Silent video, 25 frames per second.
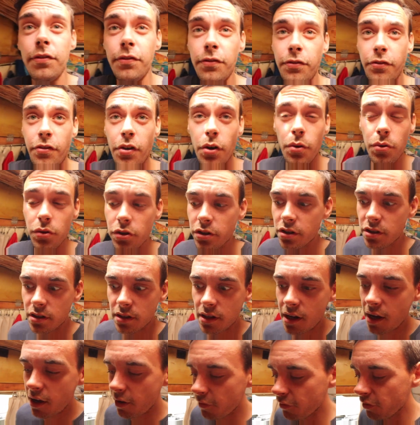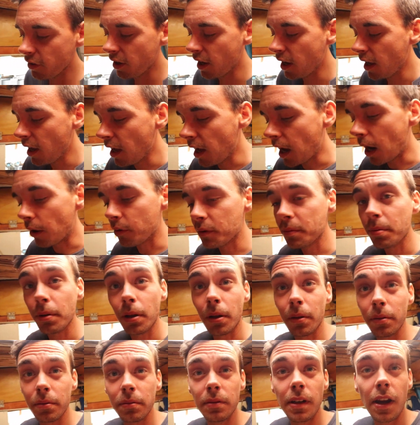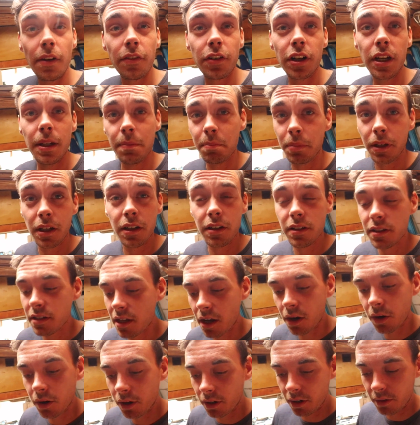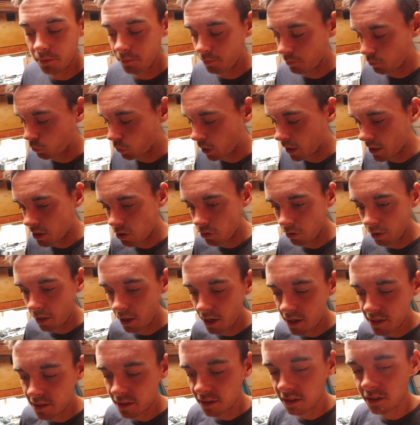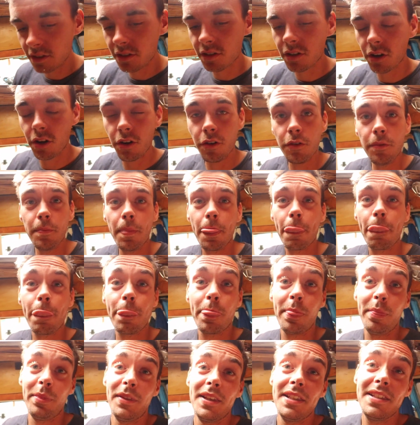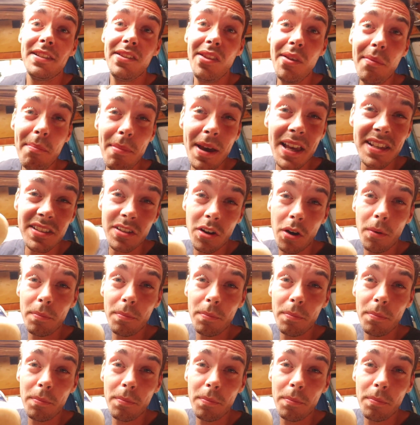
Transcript: food stuff, I would probably never eat because I am way too lazy. So this is the best